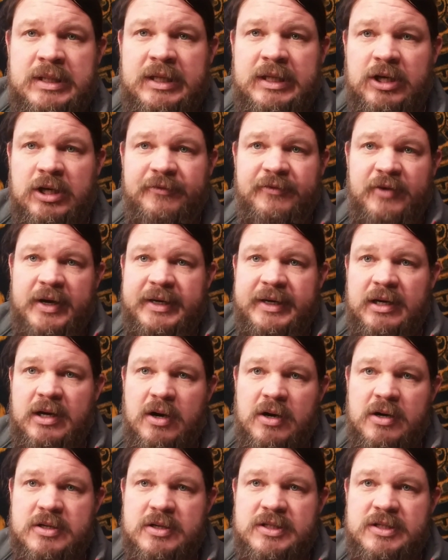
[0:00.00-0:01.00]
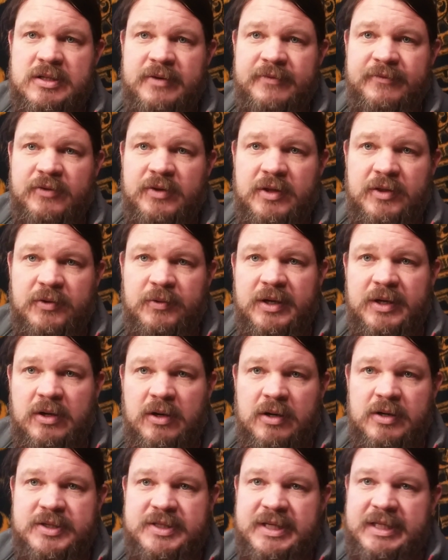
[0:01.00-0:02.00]
clarifying cards for the 3
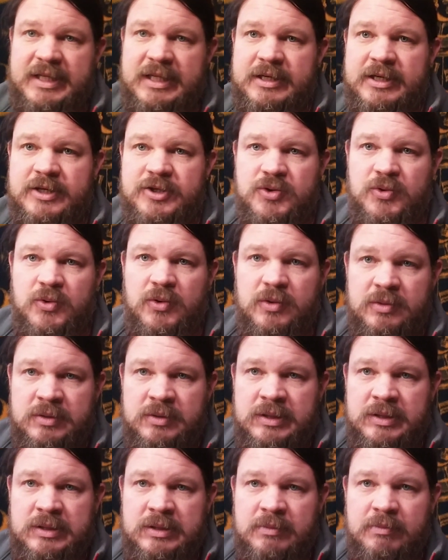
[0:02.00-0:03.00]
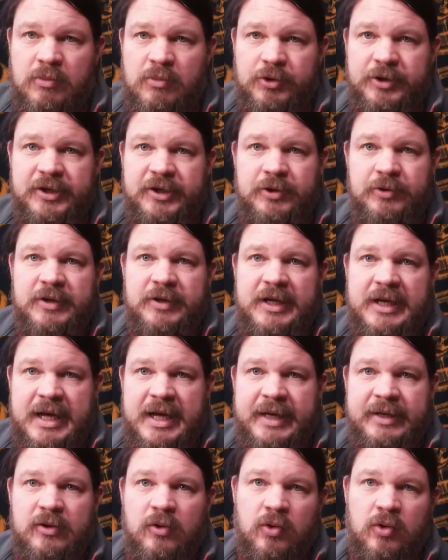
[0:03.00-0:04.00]
cards in the initial morning, noon, and
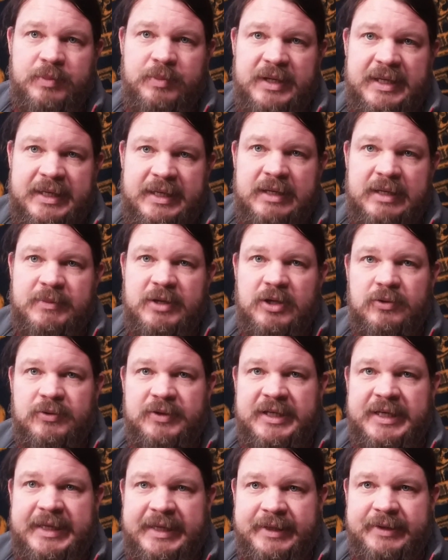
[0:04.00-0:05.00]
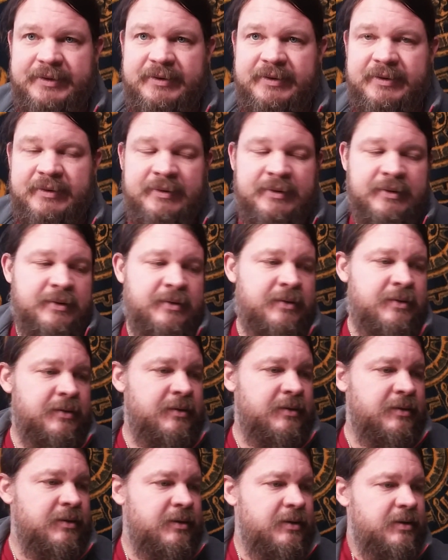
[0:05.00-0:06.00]
night, or beginning, middle, and end.
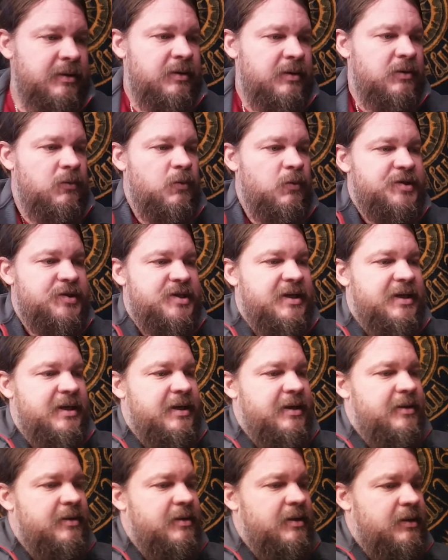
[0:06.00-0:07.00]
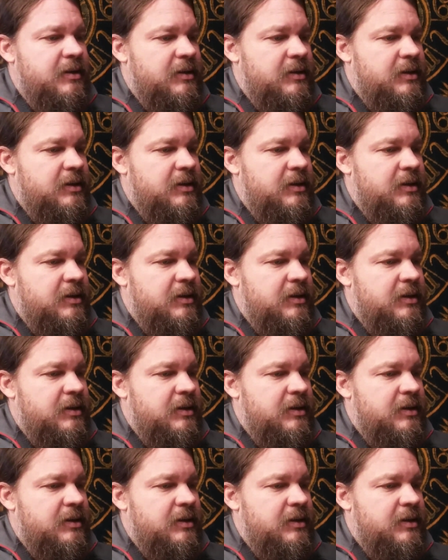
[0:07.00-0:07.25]
Once again,